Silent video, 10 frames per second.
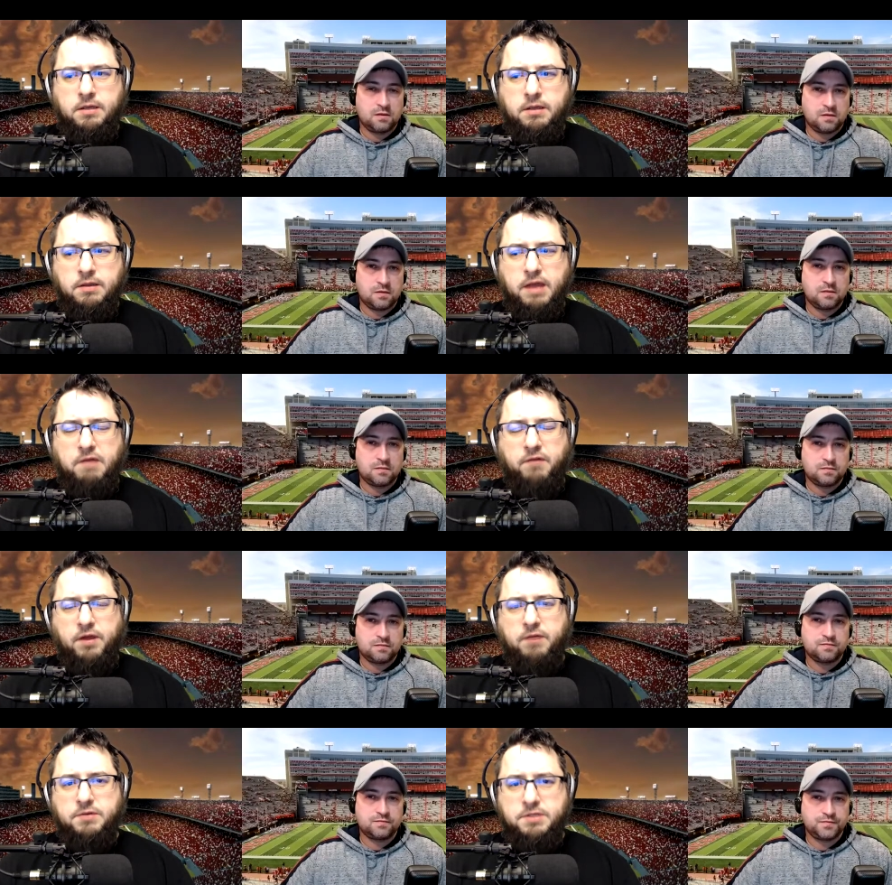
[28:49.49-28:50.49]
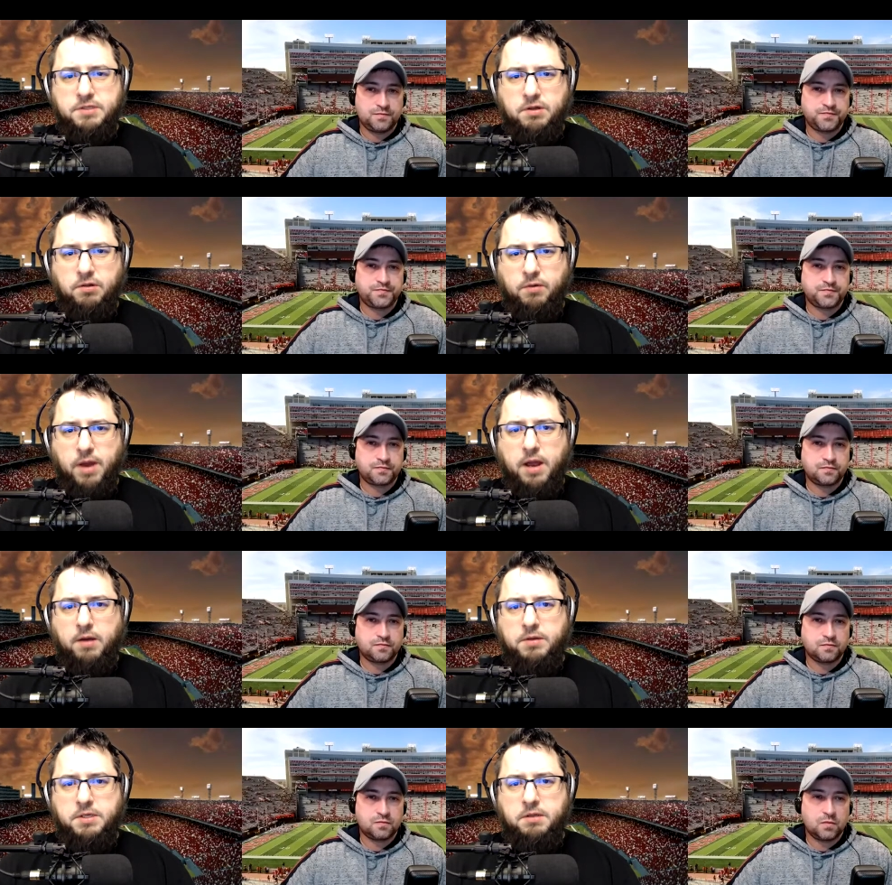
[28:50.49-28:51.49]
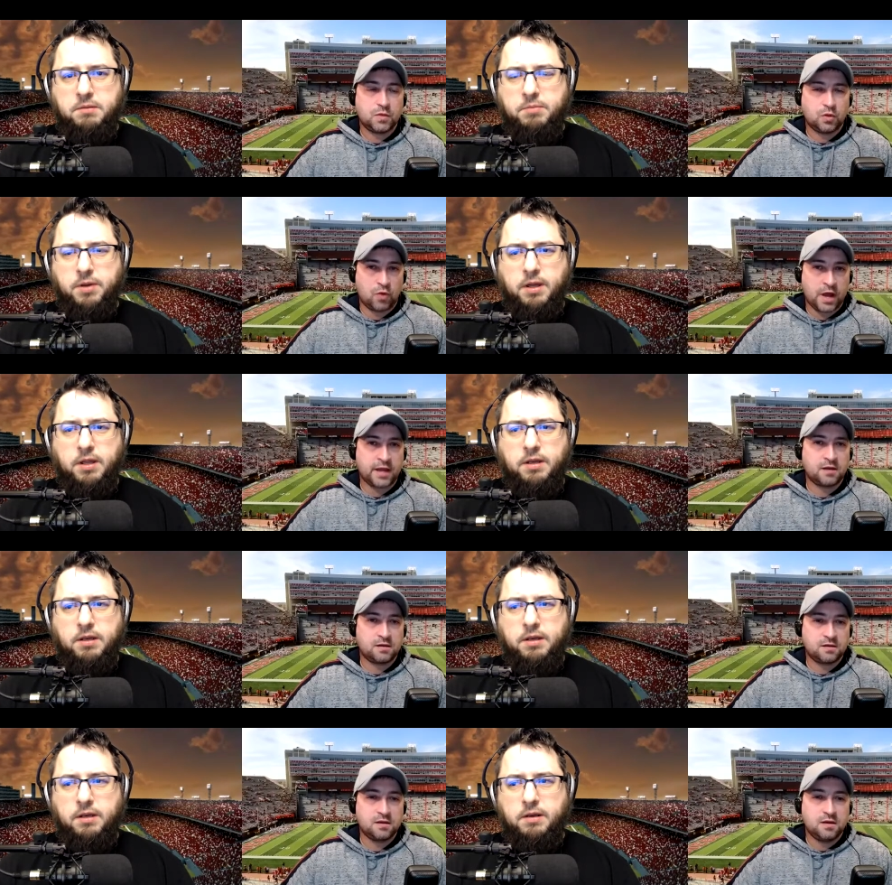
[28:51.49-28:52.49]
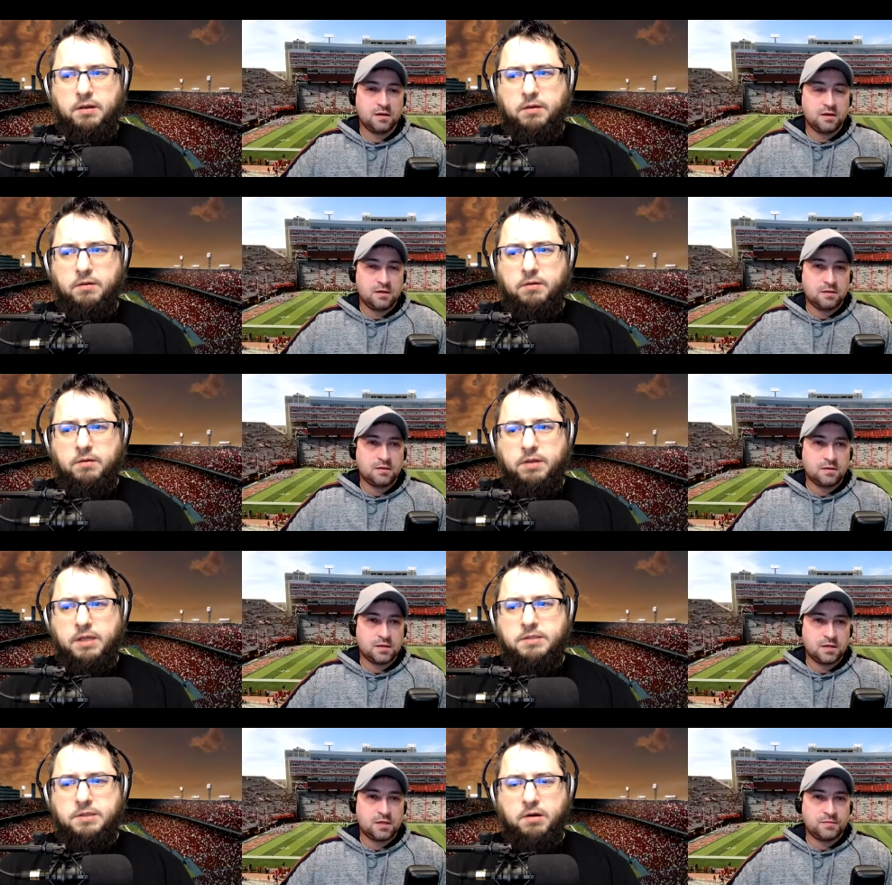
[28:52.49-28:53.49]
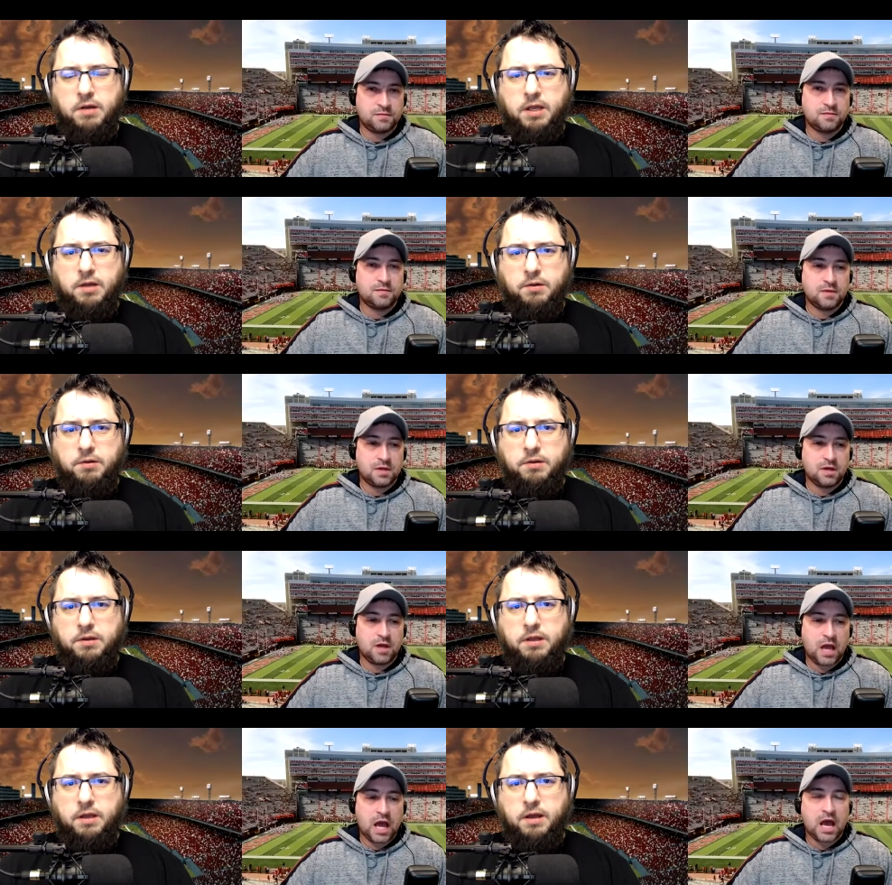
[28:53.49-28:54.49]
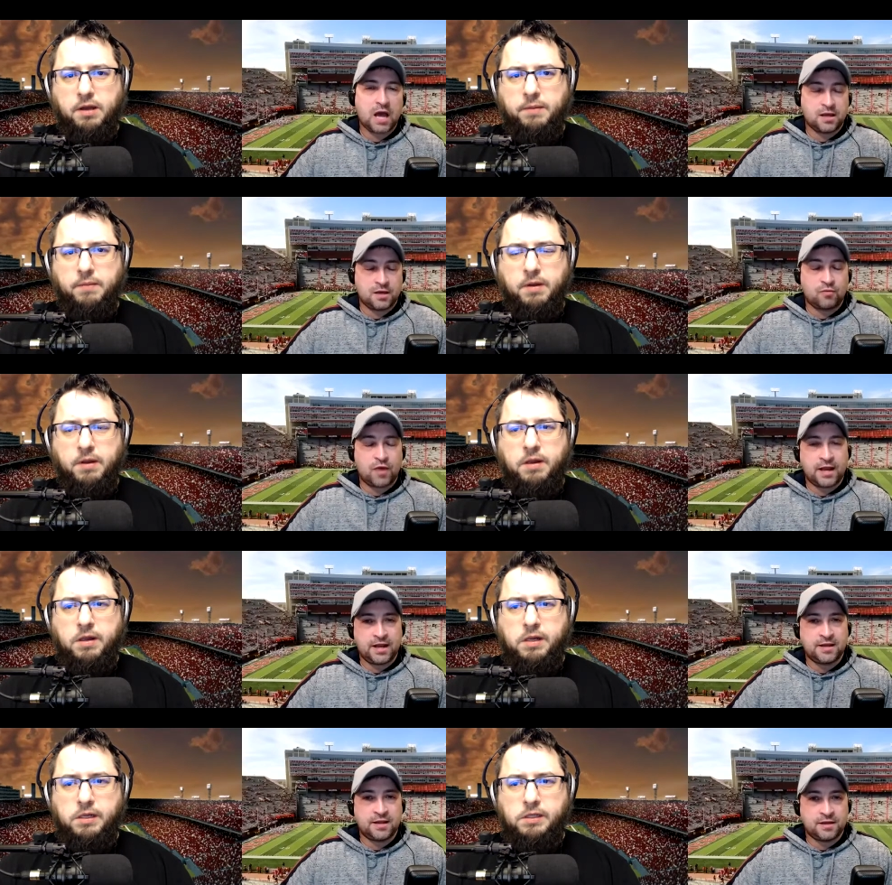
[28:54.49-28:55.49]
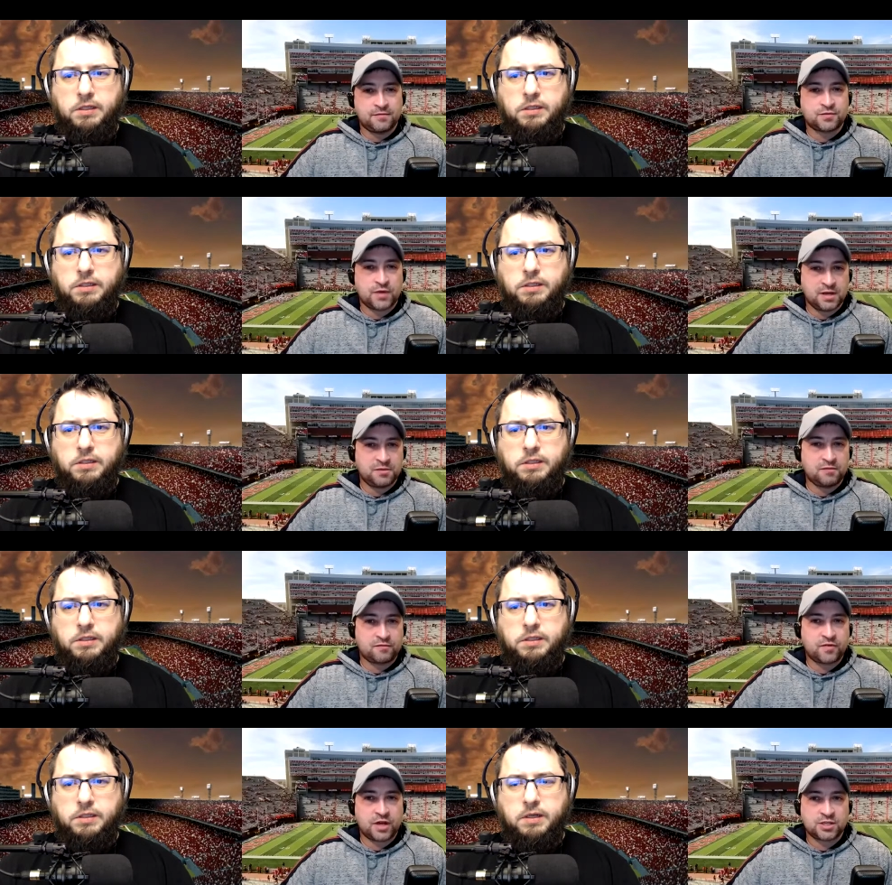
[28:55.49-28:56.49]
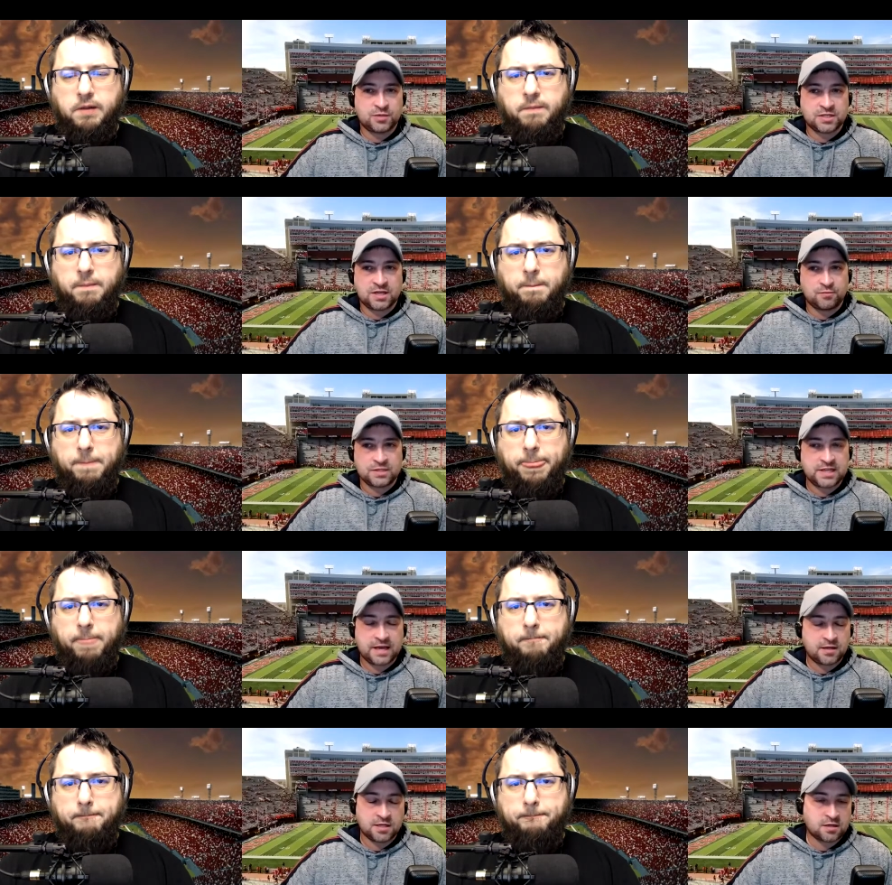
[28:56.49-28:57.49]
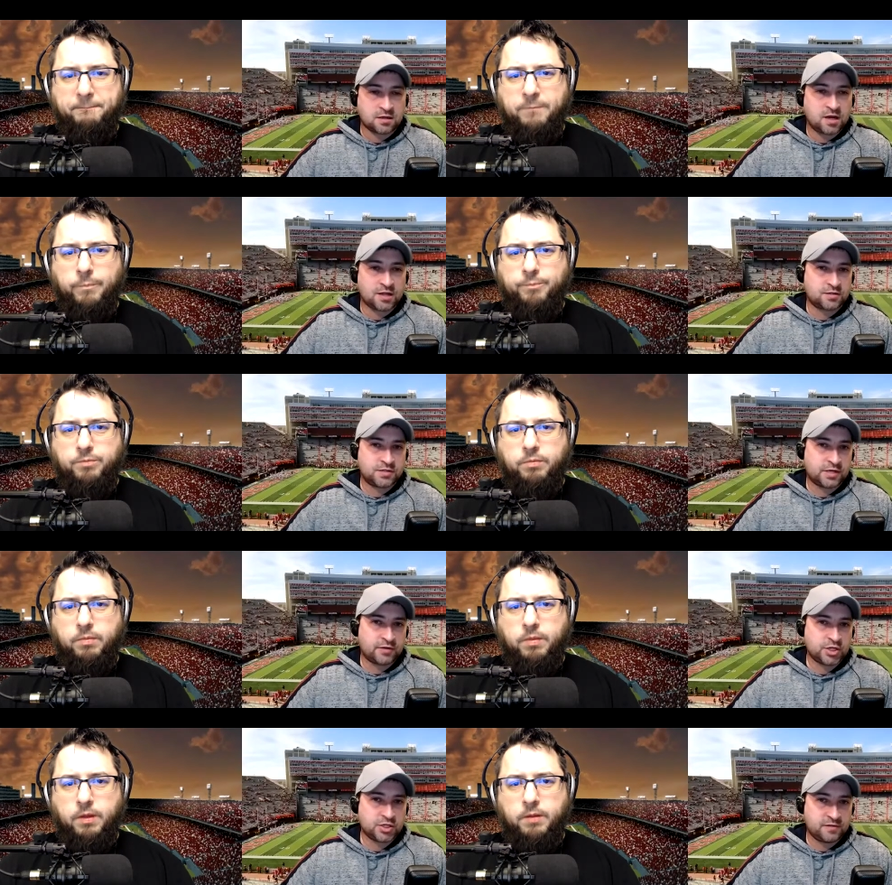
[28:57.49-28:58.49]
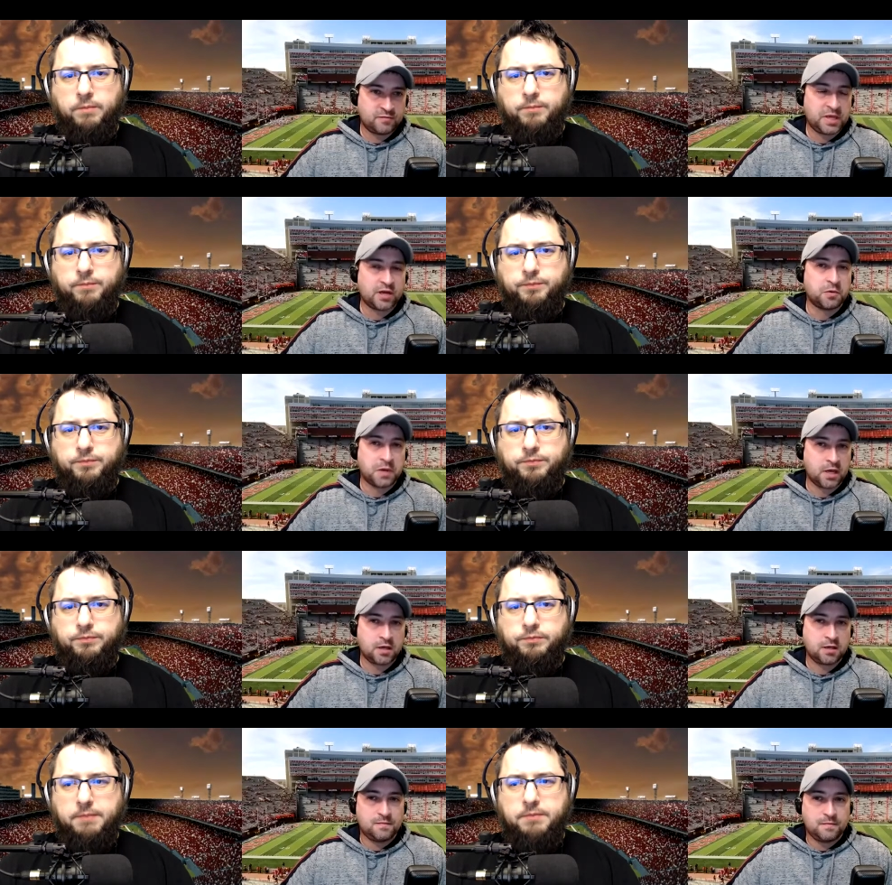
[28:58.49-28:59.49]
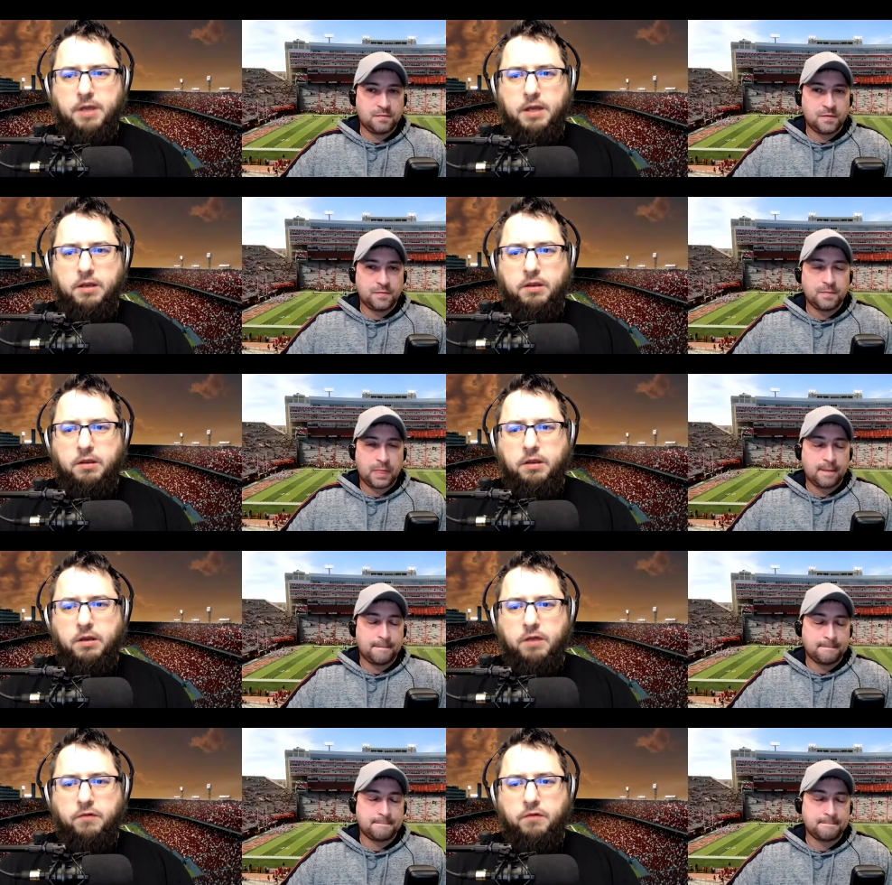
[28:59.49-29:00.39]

Speaker 1: thankfully it was still around, but right it's starting it, to get old. Um, uh,
Speaker 2: right. It needed, it was ready to be refreshed. It wasn't going to withstand another console generation of being away.
Speaker 1: And you never mm